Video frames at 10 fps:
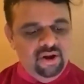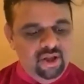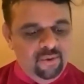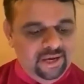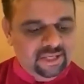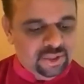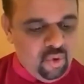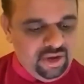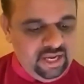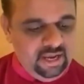verses
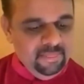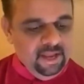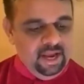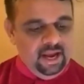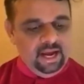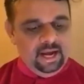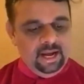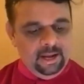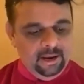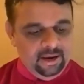49
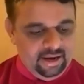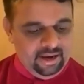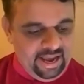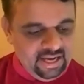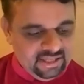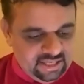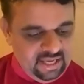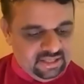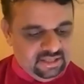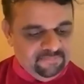uh,
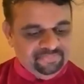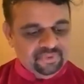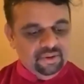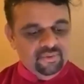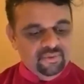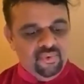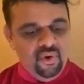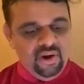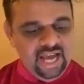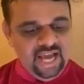says, For
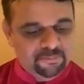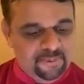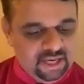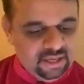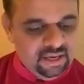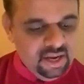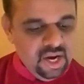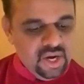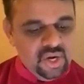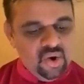I speak
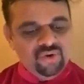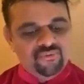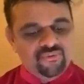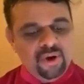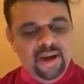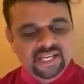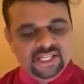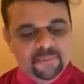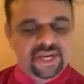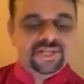not from
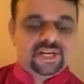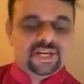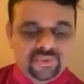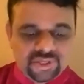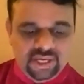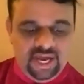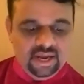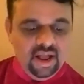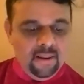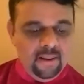myself, Jesus Christ was saying,
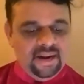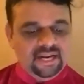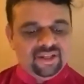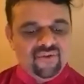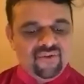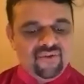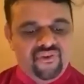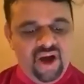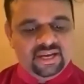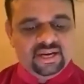but the
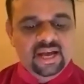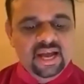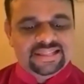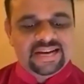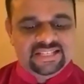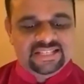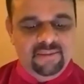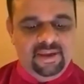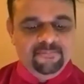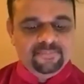Father that sent
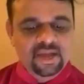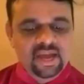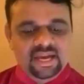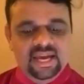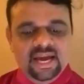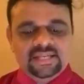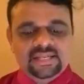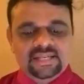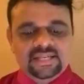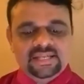me. He has
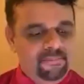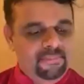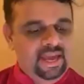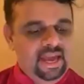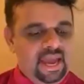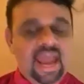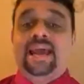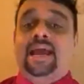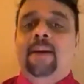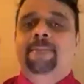given me a
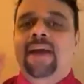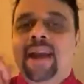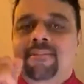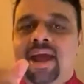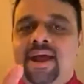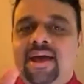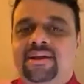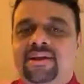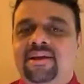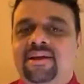commandment
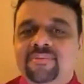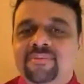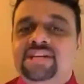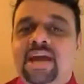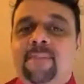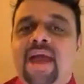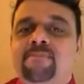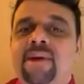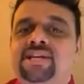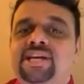this
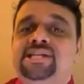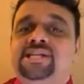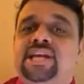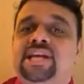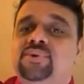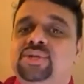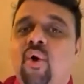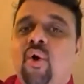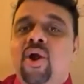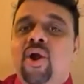commandment Jesus Christ was
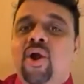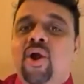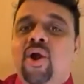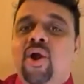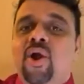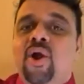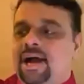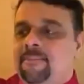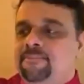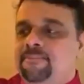always
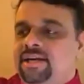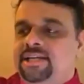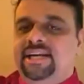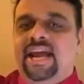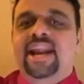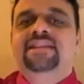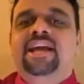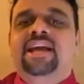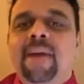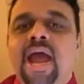um, sharing the
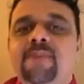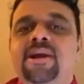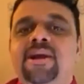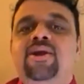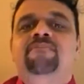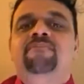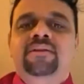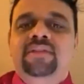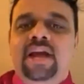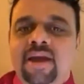commandment of the
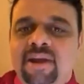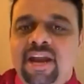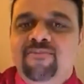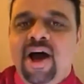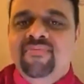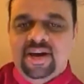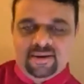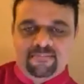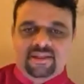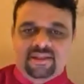Heavenly Father.
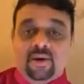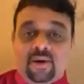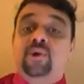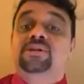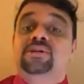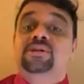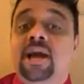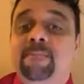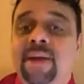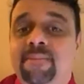Praise the Lord. What was the
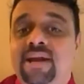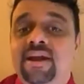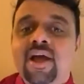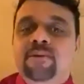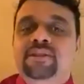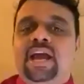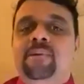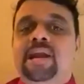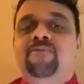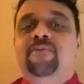commandment the
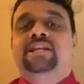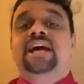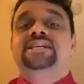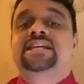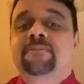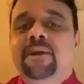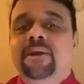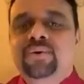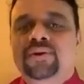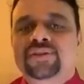Heavenly Father has given
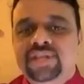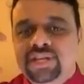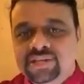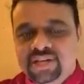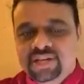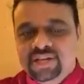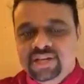to Jesus Christ?